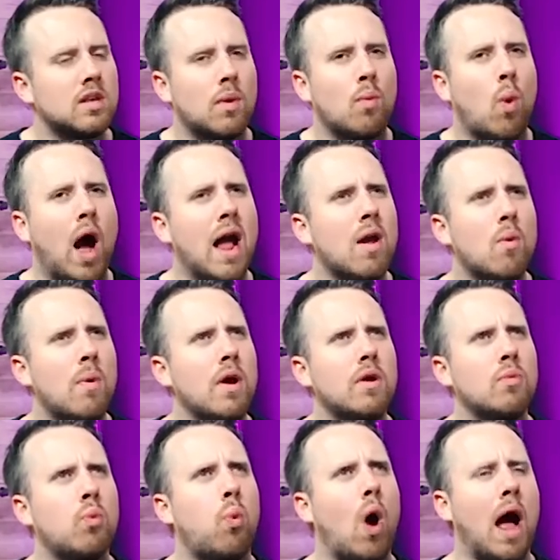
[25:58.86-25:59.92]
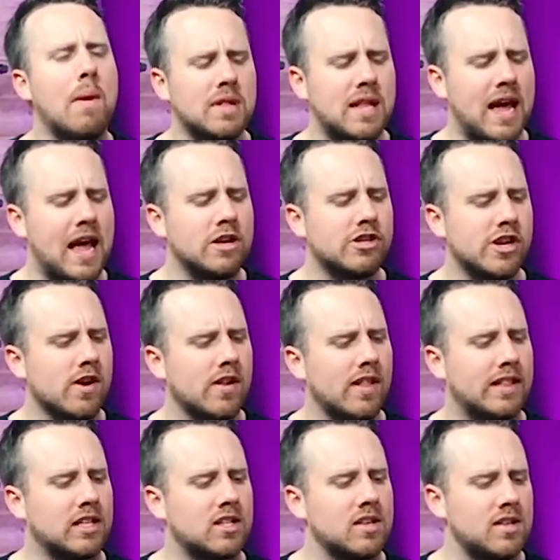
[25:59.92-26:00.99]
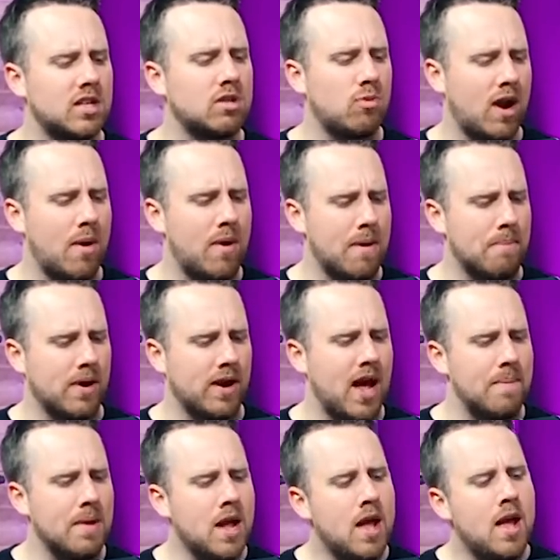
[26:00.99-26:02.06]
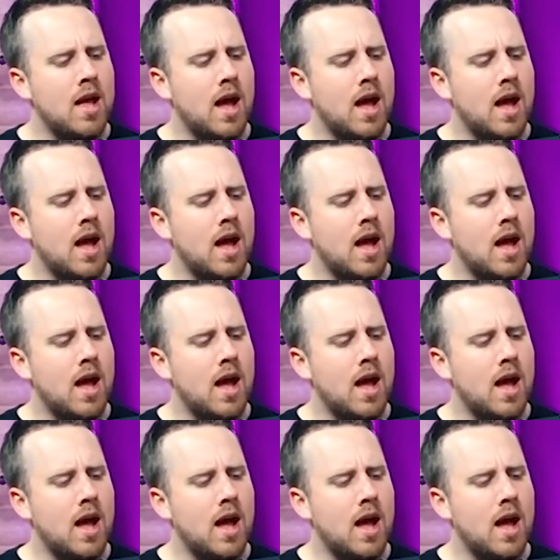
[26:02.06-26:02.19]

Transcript: is why why would they engineer it like this? Because this is what I want to bring up.